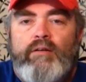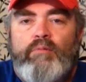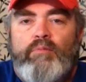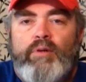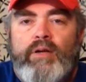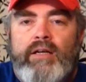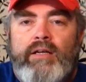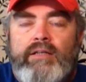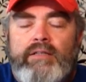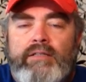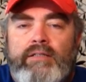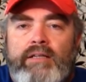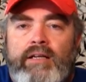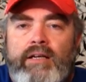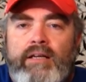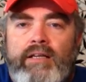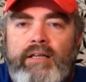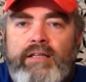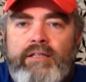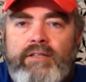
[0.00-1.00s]
But
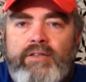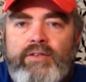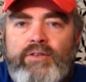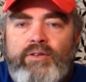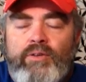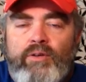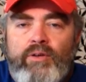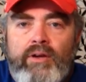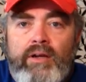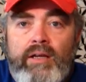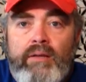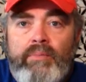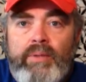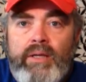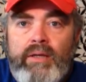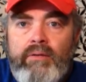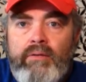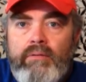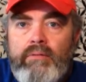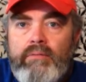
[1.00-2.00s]
it's a story
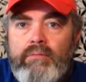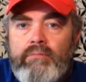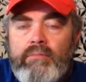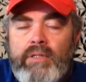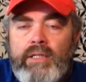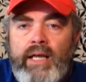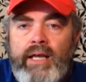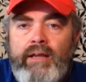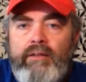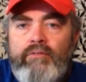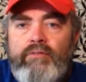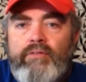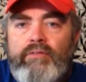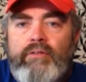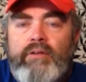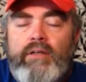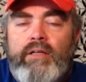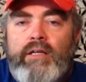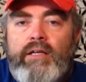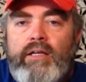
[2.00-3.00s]
about life
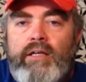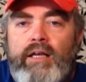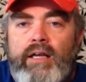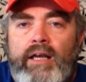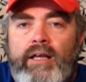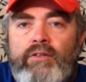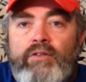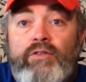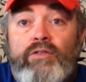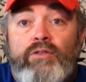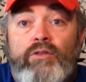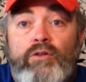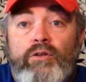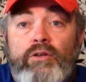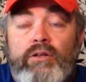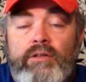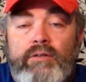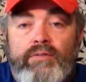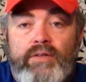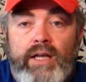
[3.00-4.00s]
and the
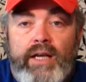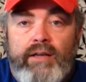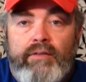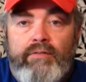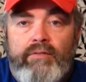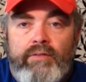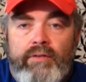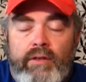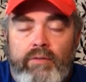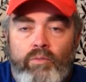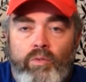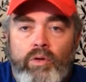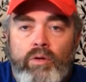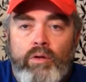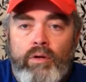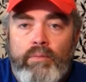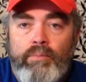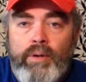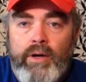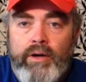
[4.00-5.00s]
circle of life, and we're
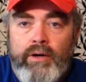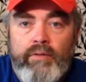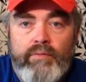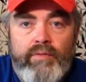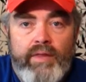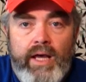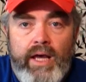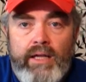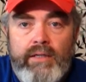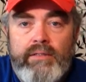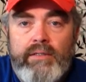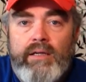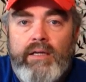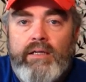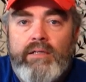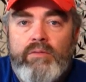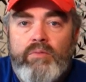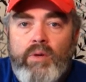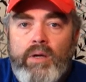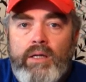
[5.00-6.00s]
all part of that
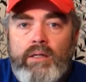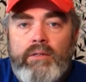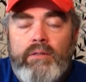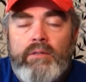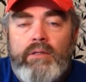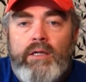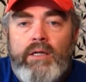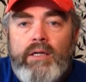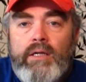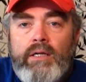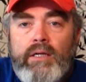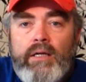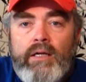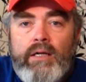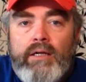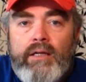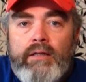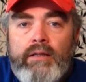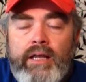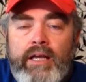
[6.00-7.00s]
as well.
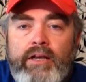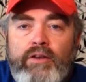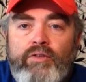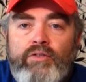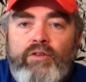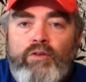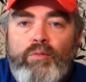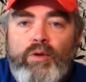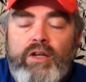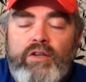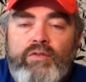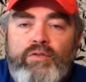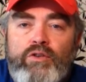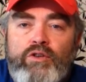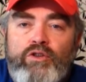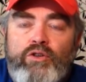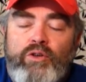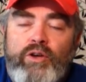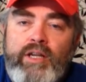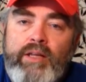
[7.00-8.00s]
Thank you so much for
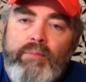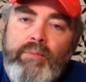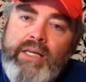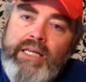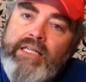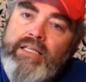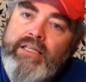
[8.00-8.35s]
joining me